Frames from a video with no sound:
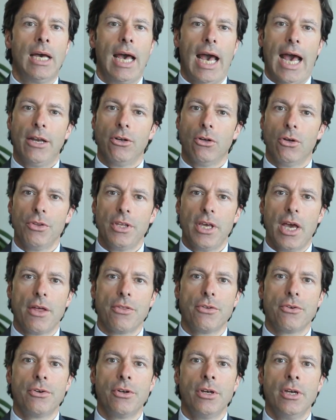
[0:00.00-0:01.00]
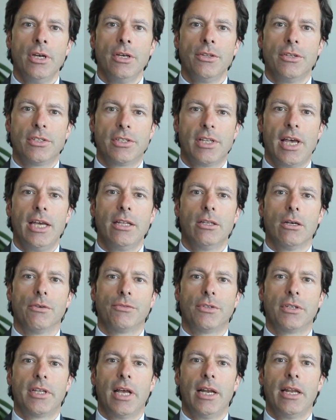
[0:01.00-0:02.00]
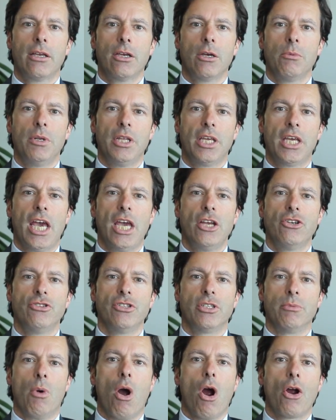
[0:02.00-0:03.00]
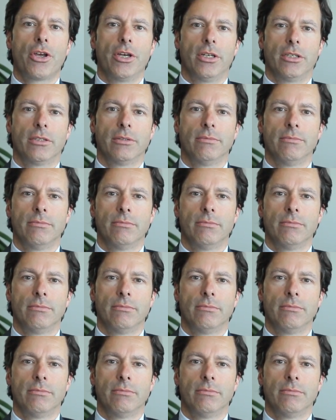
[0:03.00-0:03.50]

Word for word: and on the other, the state of the telecommunications market.